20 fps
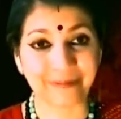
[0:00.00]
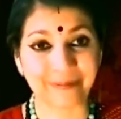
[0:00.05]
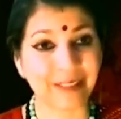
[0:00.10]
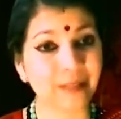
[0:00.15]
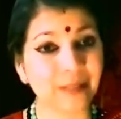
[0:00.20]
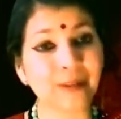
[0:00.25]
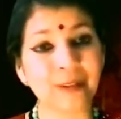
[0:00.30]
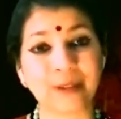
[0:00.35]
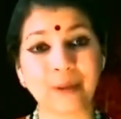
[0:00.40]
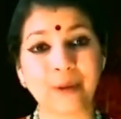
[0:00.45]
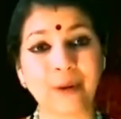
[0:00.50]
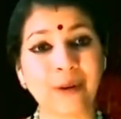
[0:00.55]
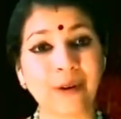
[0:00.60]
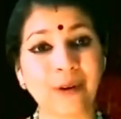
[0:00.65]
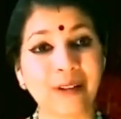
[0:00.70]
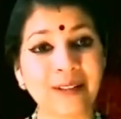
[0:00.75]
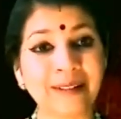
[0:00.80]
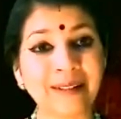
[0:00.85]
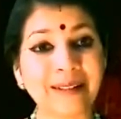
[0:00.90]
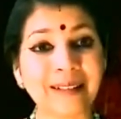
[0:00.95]
This was
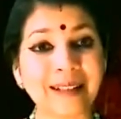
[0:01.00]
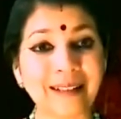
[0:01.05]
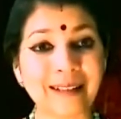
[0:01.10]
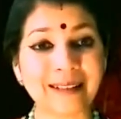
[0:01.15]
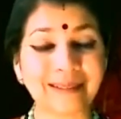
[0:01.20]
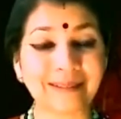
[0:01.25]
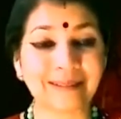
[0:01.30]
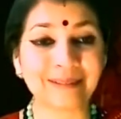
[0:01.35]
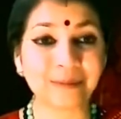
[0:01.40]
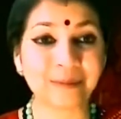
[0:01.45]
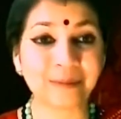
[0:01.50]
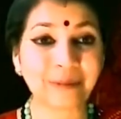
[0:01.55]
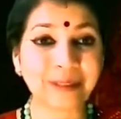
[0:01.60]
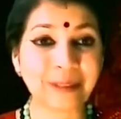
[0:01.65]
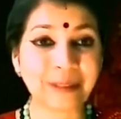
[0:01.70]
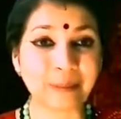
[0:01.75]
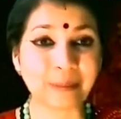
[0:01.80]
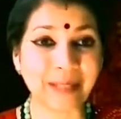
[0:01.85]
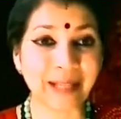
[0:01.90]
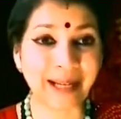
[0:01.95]
all done
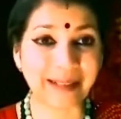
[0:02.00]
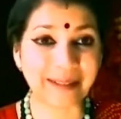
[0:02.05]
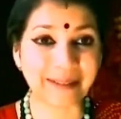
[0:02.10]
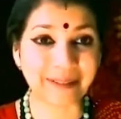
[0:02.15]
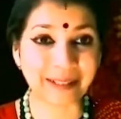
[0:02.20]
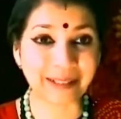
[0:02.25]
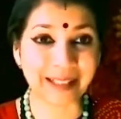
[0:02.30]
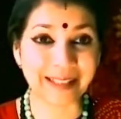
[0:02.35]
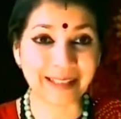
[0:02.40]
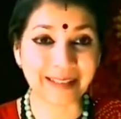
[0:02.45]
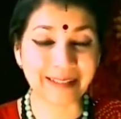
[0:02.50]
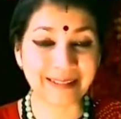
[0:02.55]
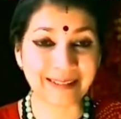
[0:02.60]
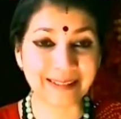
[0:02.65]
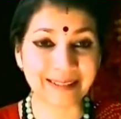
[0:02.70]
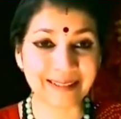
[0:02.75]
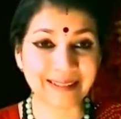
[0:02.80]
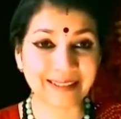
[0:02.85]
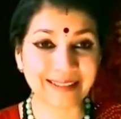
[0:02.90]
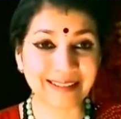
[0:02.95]
with a plan, right?
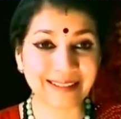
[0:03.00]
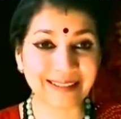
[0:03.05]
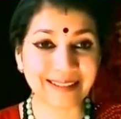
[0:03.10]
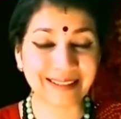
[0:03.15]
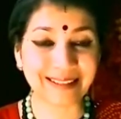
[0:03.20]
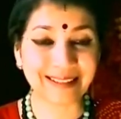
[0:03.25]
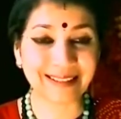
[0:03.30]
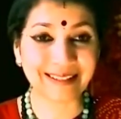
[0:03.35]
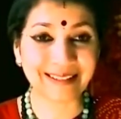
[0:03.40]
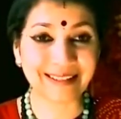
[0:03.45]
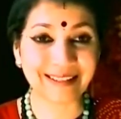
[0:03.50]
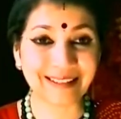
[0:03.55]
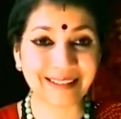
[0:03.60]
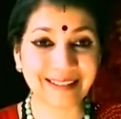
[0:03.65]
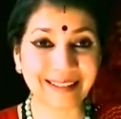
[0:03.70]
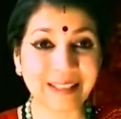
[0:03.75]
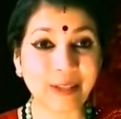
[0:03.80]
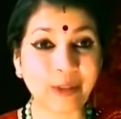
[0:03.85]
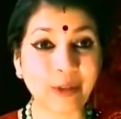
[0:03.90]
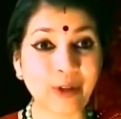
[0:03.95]

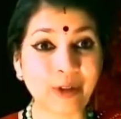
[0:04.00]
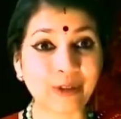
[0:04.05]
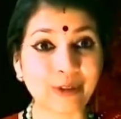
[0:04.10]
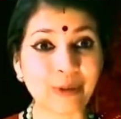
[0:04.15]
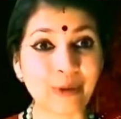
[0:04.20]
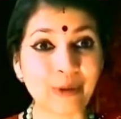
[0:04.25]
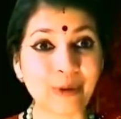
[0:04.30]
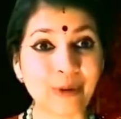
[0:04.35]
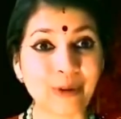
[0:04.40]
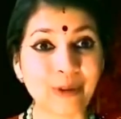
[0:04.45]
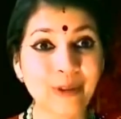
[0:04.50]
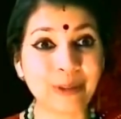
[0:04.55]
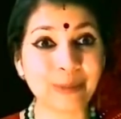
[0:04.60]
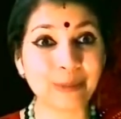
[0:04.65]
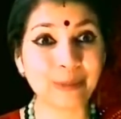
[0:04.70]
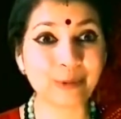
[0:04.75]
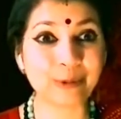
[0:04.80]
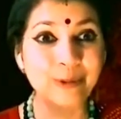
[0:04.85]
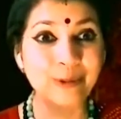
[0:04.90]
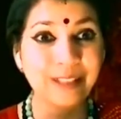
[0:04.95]
He got all
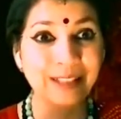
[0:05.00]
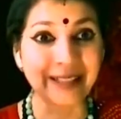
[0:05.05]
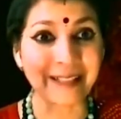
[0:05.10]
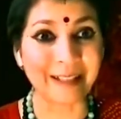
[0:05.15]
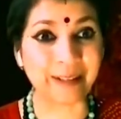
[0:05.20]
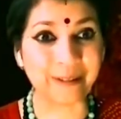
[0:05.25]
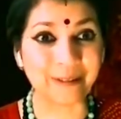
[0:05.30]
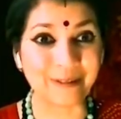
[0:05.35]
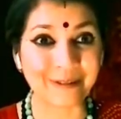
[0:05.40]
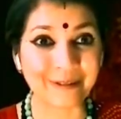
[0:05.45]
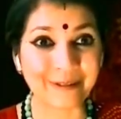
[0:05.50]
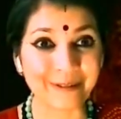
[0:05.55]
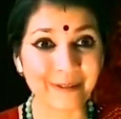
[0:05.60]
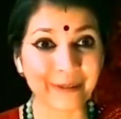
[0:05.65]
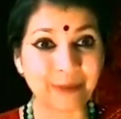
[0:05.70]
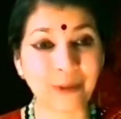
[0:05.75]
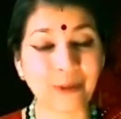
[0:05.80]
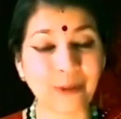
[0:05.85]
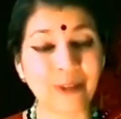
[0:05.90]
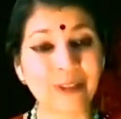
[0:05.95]
the boons now
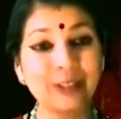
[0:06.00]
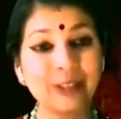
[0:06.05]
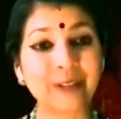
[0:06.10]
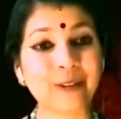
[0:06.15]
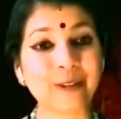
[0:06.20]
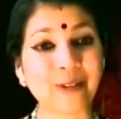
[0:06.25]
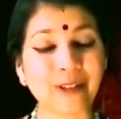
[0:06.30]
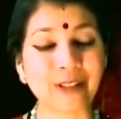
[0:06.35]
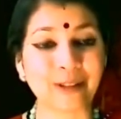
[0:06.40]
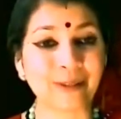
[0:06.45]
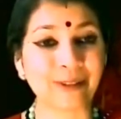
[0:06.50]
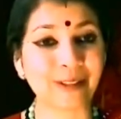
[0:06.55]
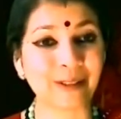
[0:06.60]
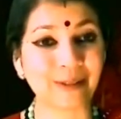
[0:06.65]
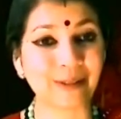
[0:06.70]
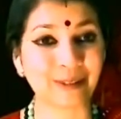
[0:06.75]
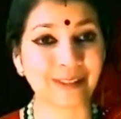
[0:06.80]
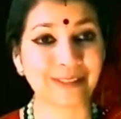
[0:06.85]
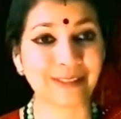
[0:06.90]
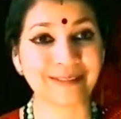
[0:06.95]
from all the gods
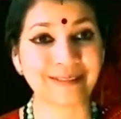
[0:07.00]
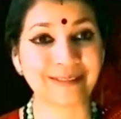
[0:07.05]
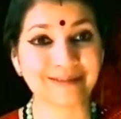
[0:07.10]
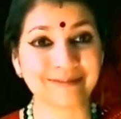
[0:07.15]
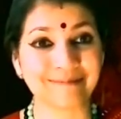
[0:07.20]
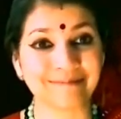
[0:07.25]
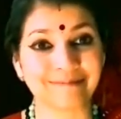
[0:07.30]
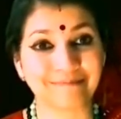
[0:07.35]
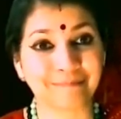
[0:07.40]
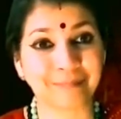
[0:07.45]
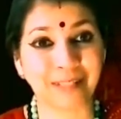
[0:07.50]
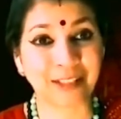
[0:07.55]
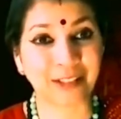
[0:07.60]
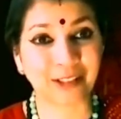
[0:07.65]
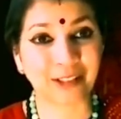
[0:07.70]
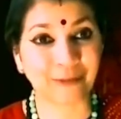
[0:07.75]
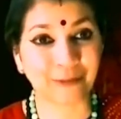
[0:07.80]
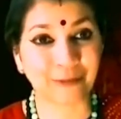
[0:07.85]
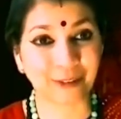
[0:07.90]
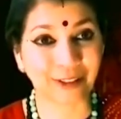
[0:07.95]
without
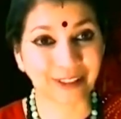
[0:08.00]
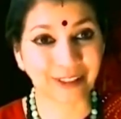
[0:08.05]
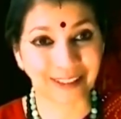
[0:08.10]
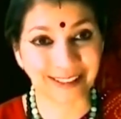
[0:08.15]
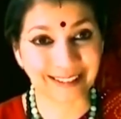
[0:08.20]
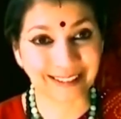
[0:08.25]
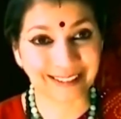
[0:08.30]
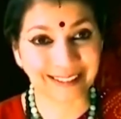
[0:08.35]
much effort.